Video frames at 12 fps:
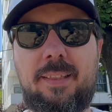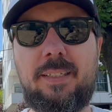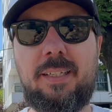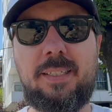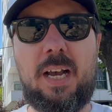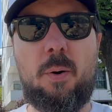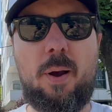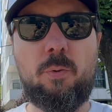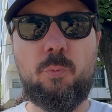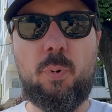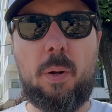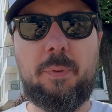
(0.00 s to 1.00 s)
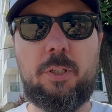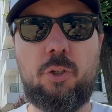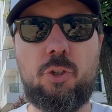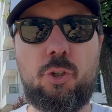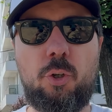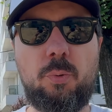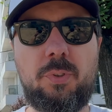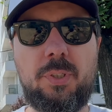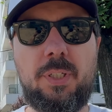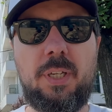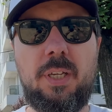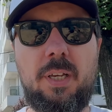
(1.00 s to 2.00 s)
This is how I would probably shoot.
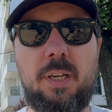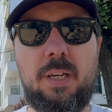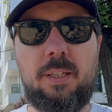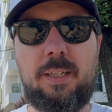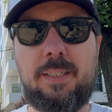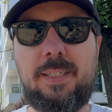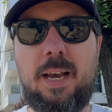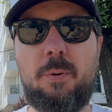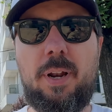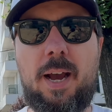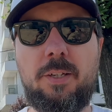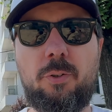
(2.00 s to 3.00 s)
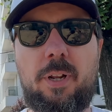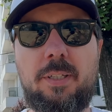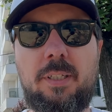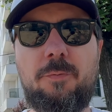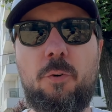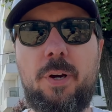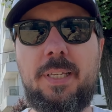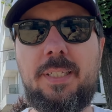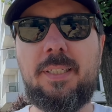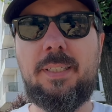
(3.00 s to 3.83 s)
Let's see how it isolates the voice.